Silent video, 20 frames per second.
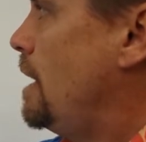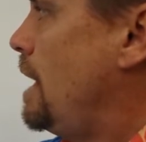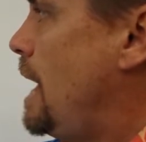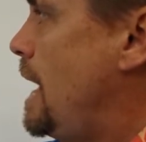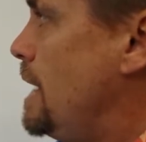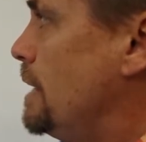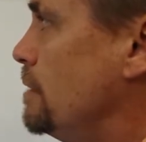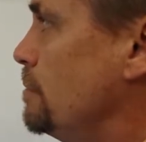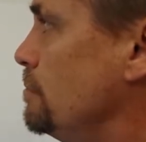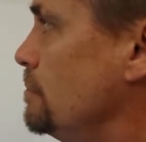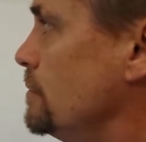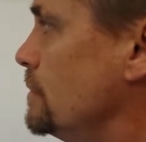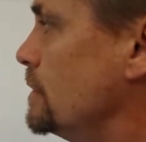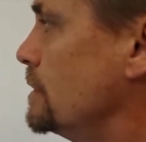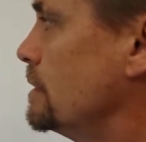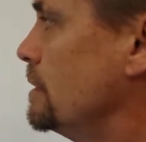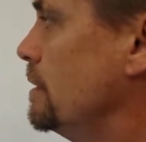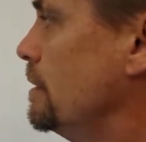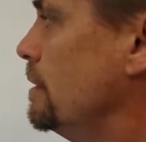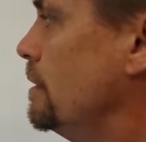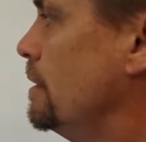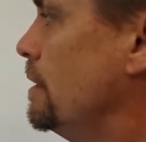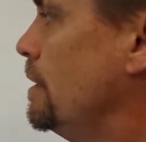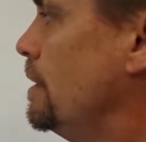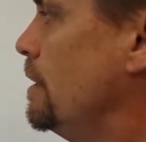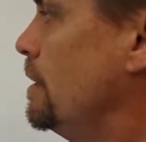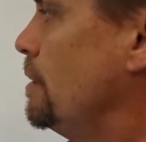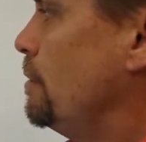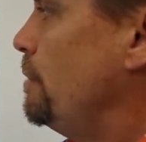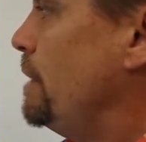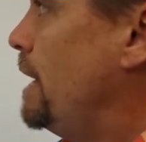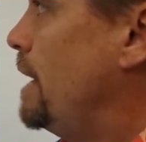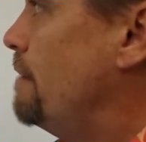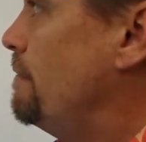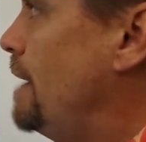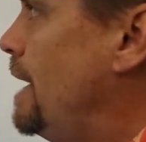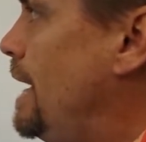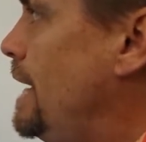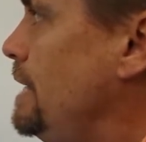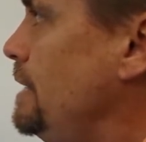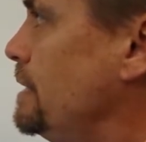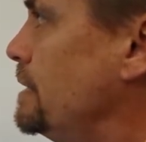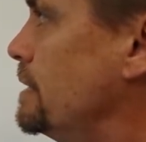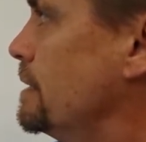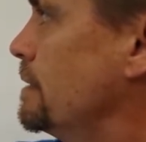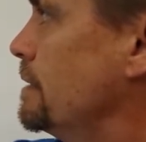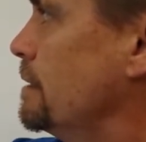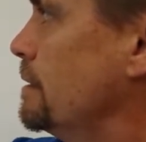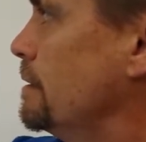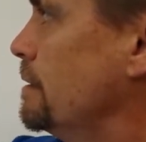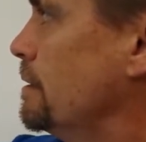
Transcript: atoms, we have 8